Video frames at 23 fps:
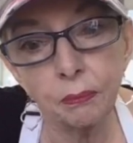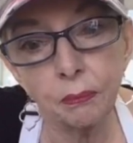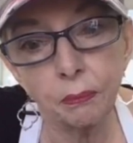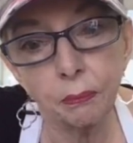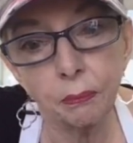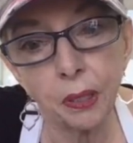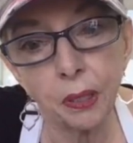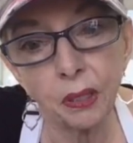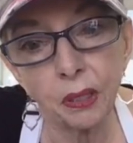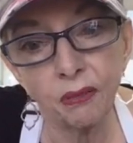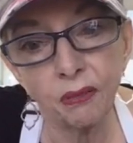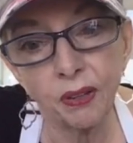
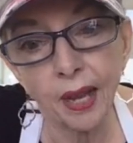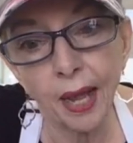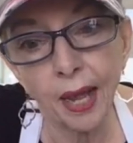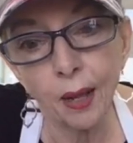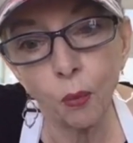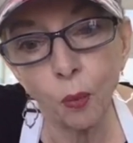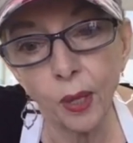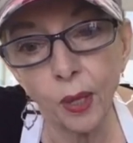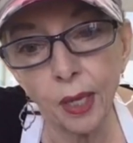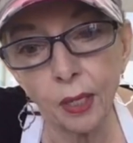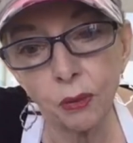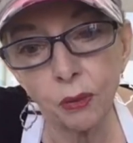butterfly
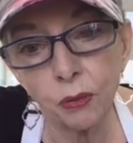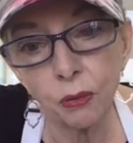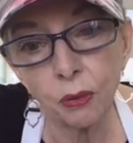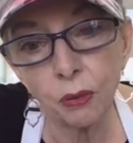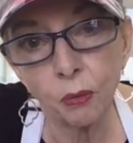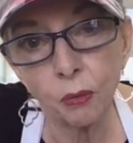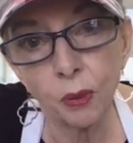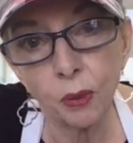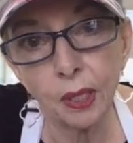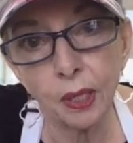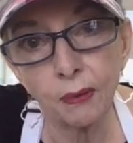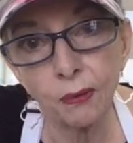wings or
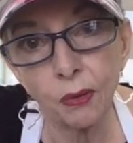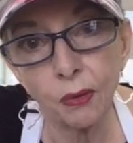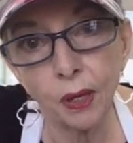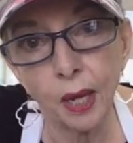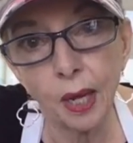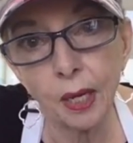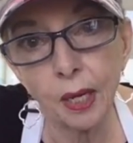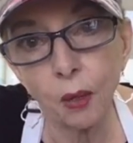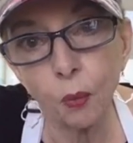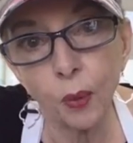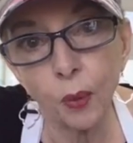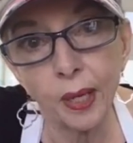whatever
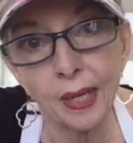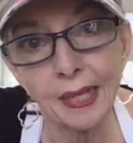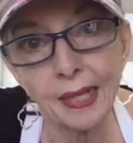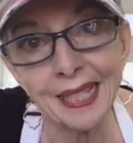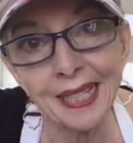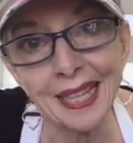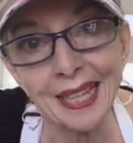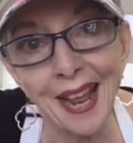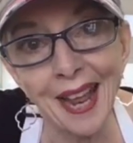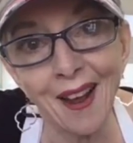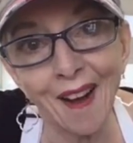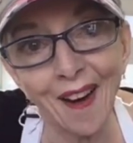kind of wings
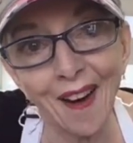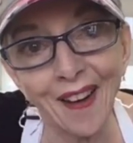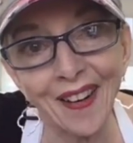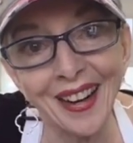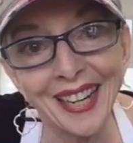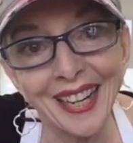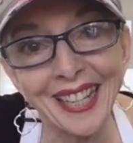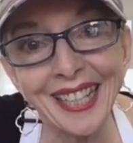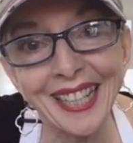they are